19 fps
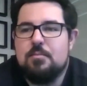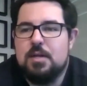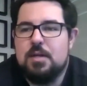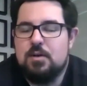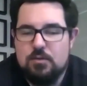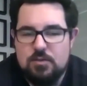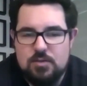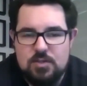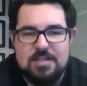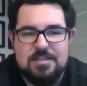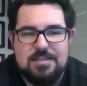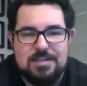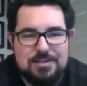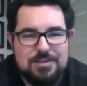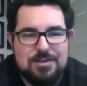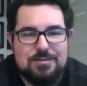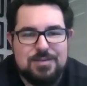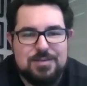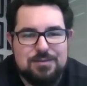but not just in
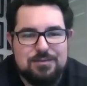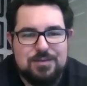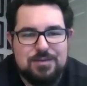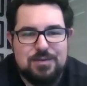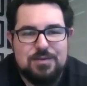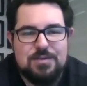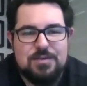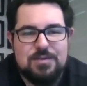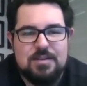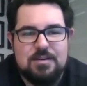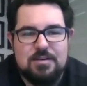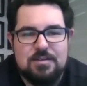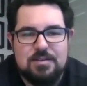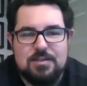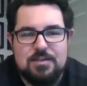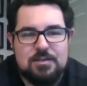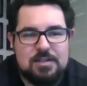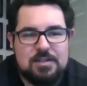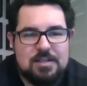terms of use. There are
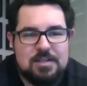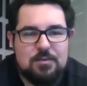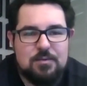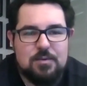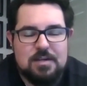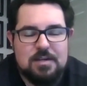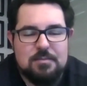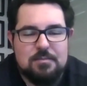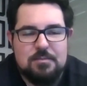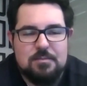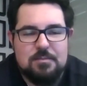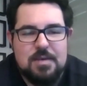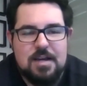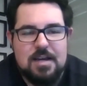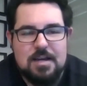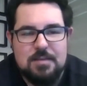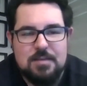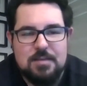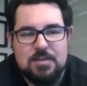certainly
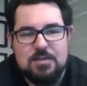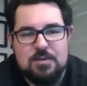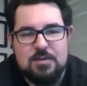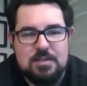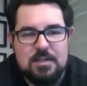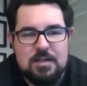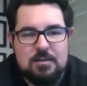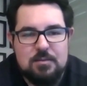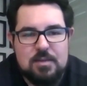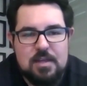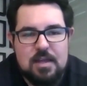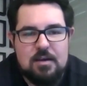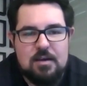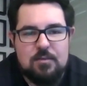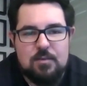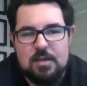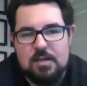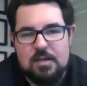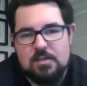harms associated with how
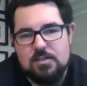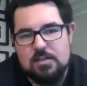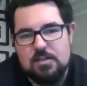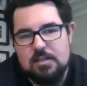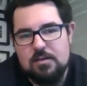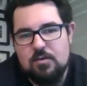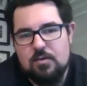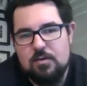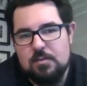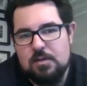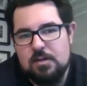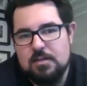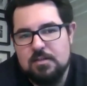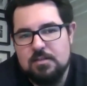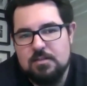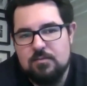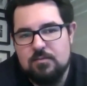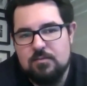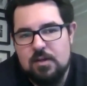we actually
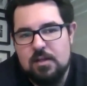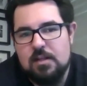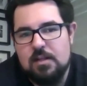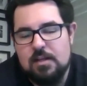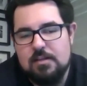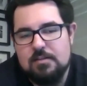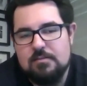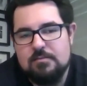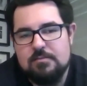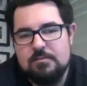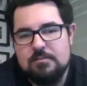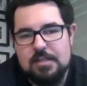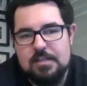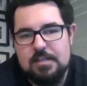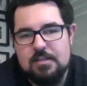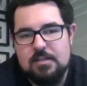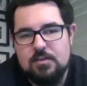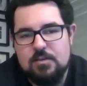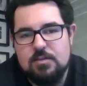criminalise and regulate
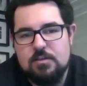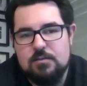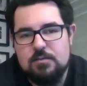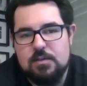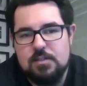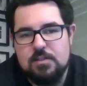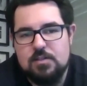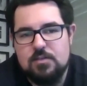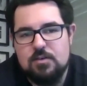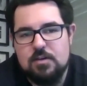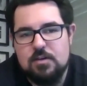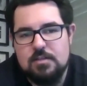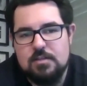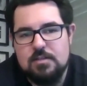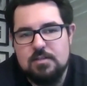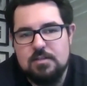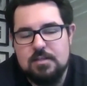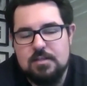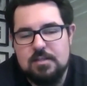the use of illicit
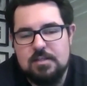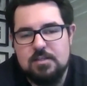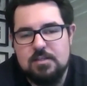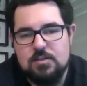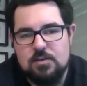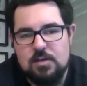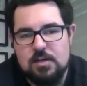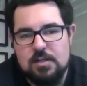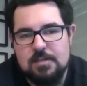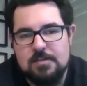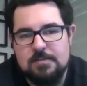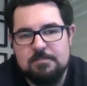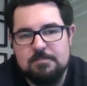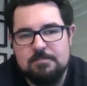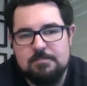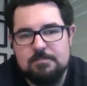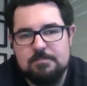drugs in Australia.